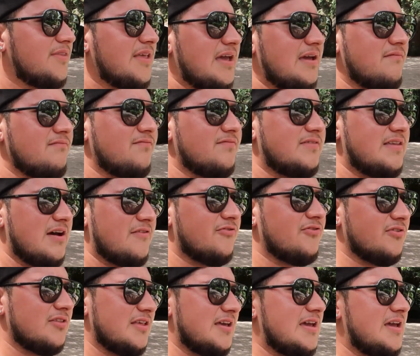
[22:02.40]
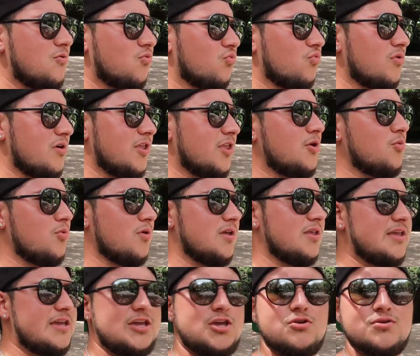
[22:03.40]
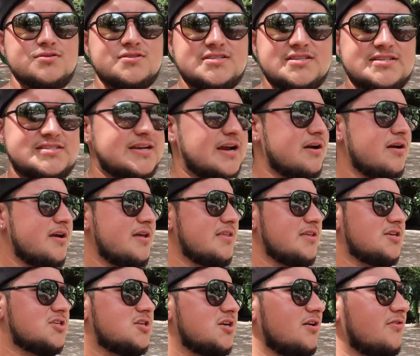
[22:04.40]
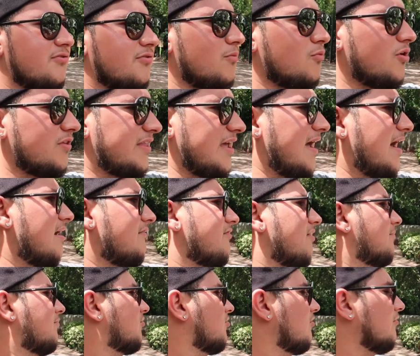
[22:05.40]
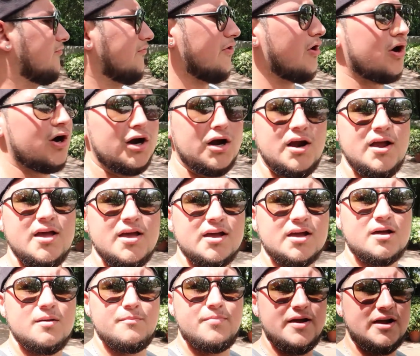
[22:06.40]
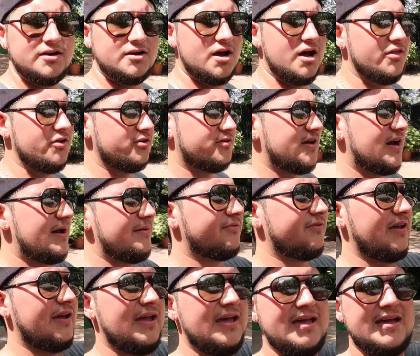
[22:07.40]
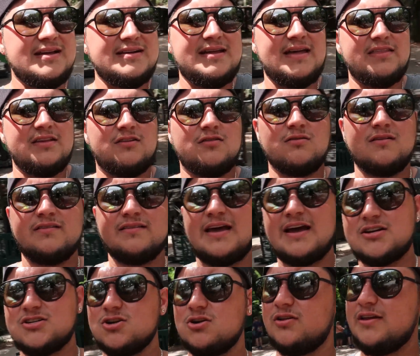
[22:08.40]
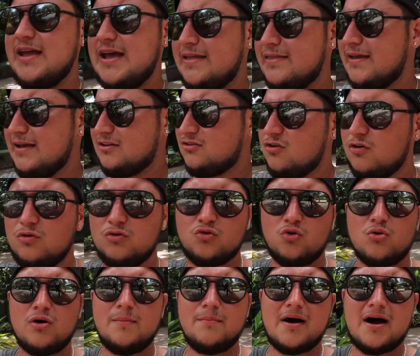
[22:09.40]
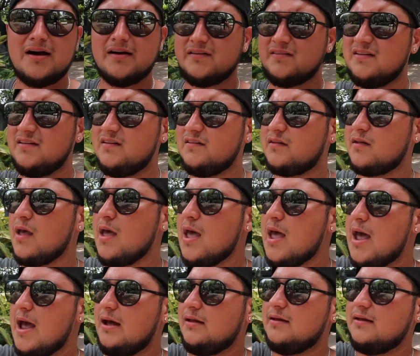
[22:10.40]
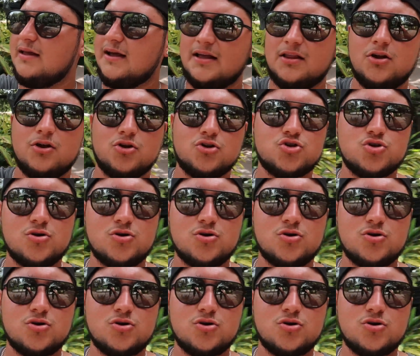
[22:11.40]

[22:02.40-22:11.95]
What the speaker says: they've definitely really used this area this year from what they have up so far compared to other times. Like Deadly Toys last year only had like 2 toy boxes and then like a little